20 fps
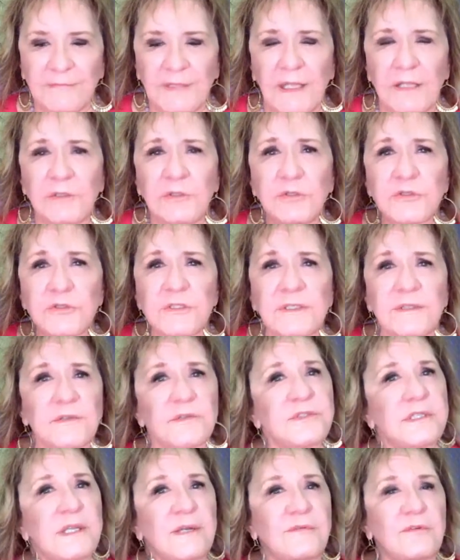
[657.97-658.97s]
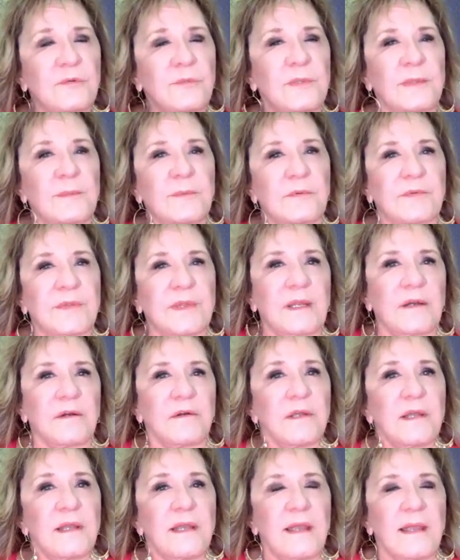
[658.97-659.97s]
And usually there's several people
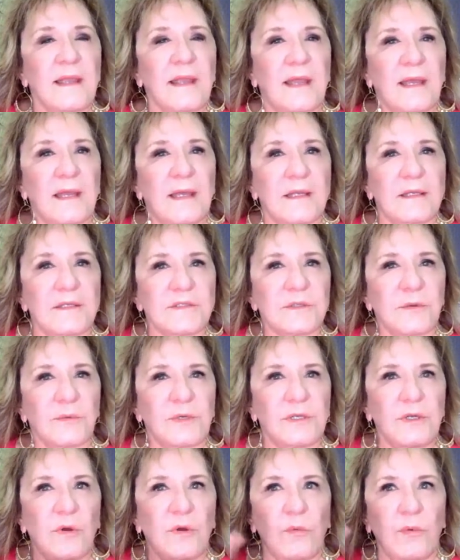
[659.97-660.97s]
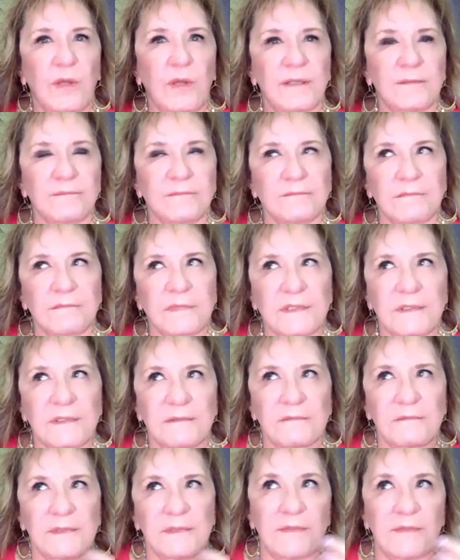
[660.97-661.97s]
there. And so we don't want,
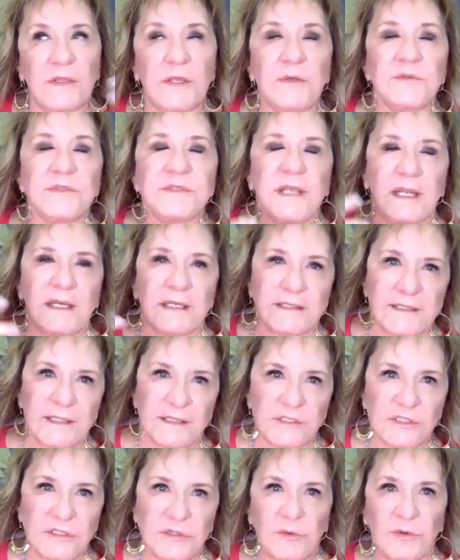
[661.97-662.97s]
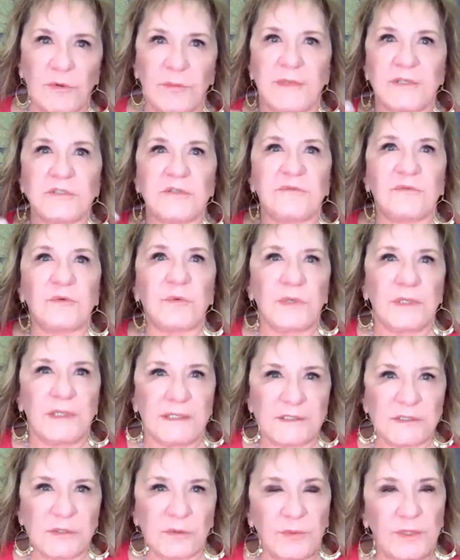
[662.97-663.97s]
in those kind of sessions, we want to make sure everyone
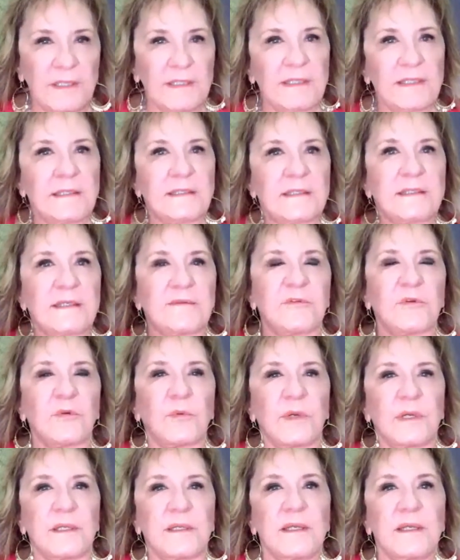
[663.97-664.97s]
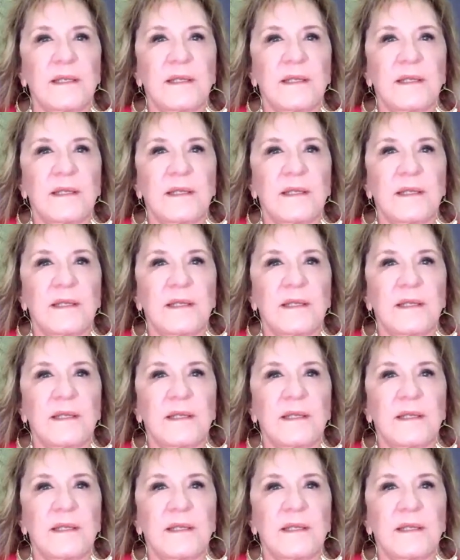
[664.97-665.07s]
gets a reading and everyone,